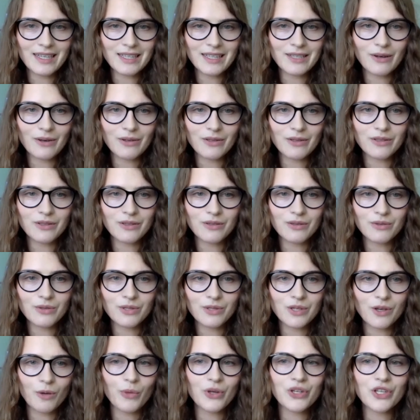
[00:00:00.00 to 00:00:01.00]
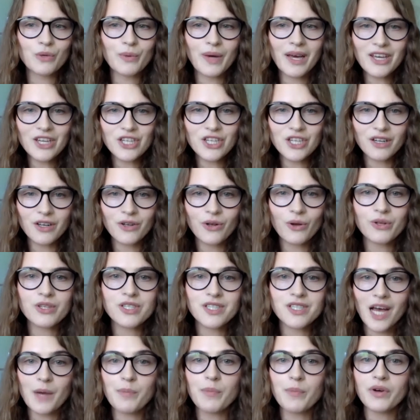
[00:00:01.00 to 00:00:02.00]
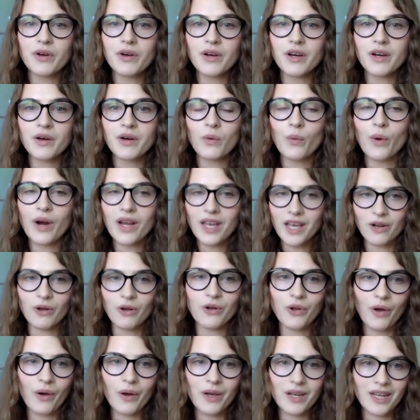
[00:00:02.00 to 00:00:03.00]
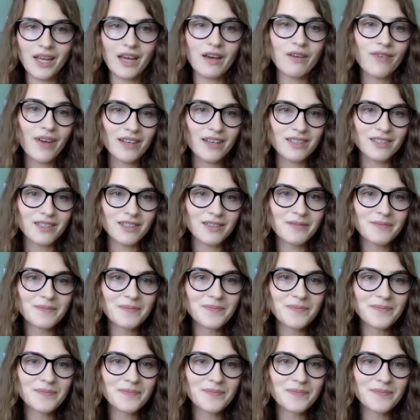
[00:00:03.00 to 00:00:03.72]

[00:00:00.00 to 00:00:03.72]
not to lose your motivation, and not stop working on your idea further?